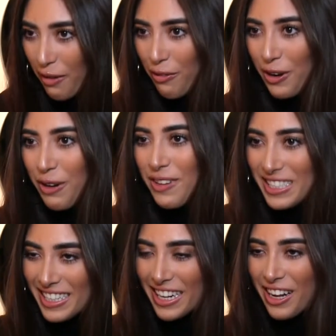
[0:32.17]
you for
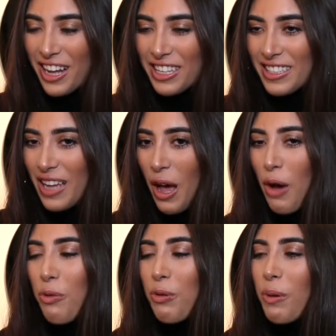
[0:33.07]
visiting us.
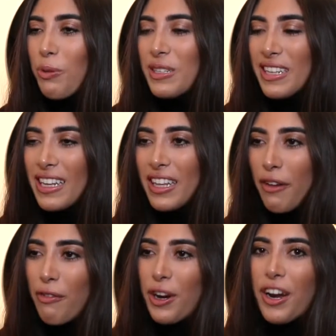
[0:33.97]
We represent
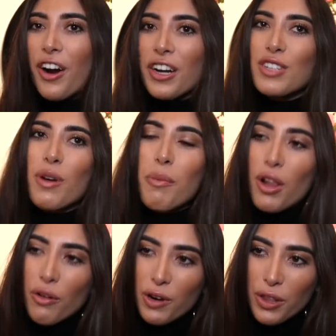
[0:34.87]
different artists from
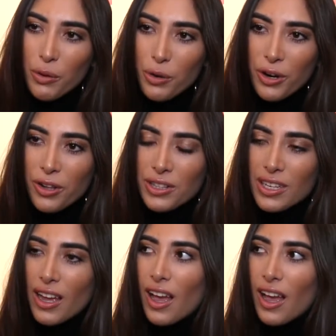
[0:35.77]
all over the world.